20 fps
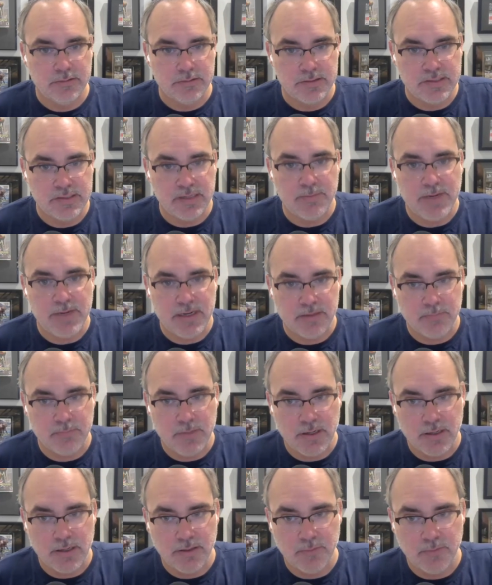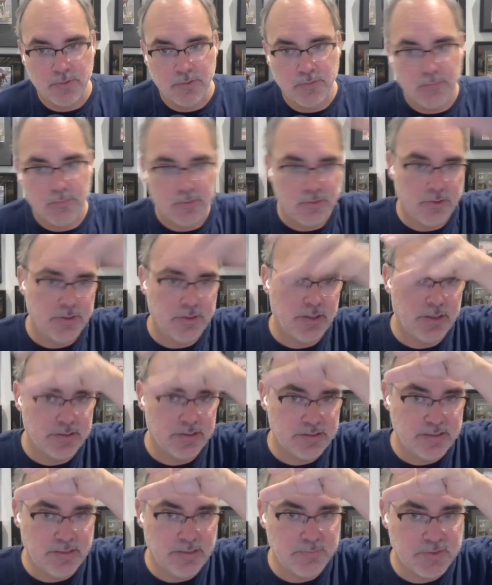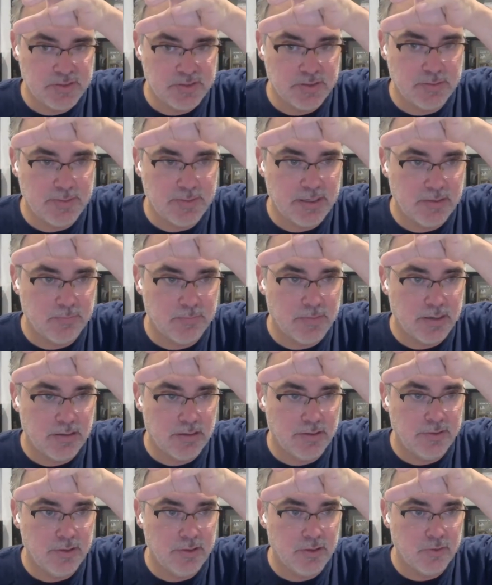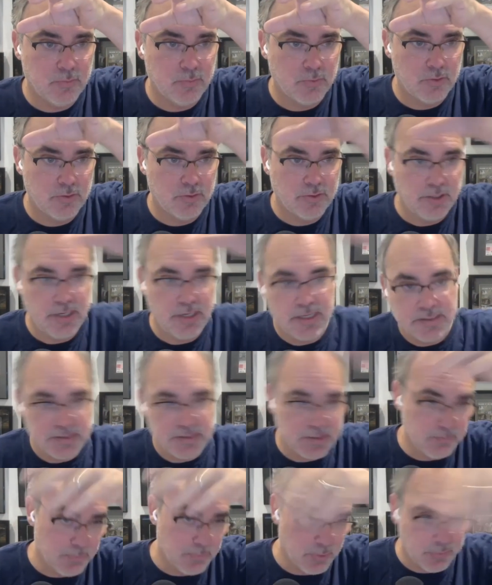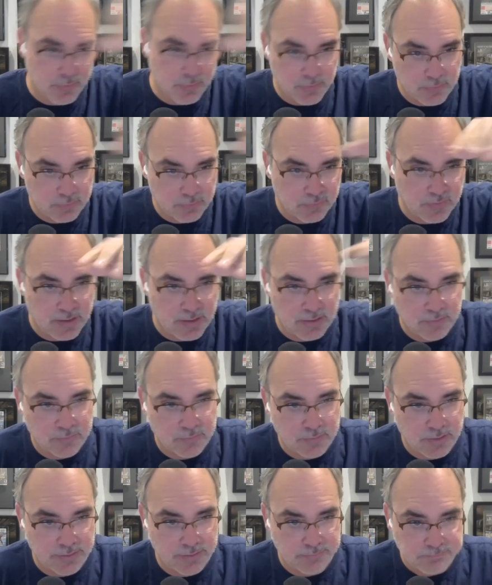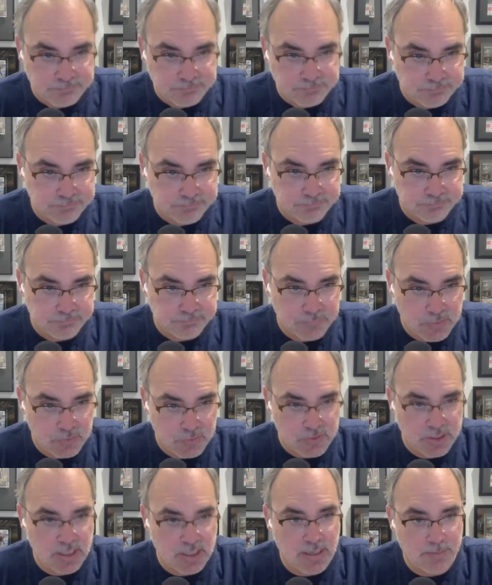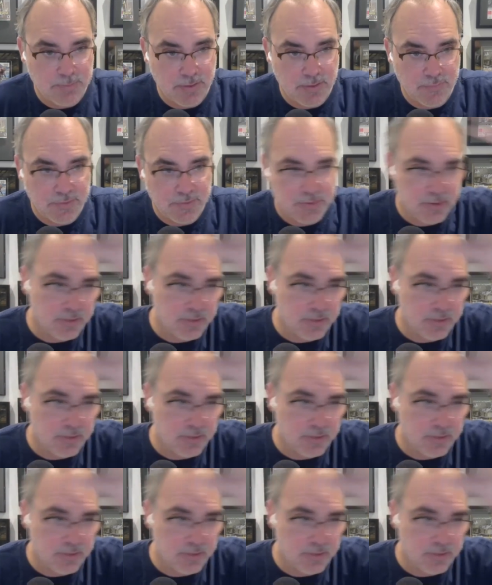cinematic model in one world, and a Samus cinematic model in the other world, it's in both of those files. Like there's a copy of it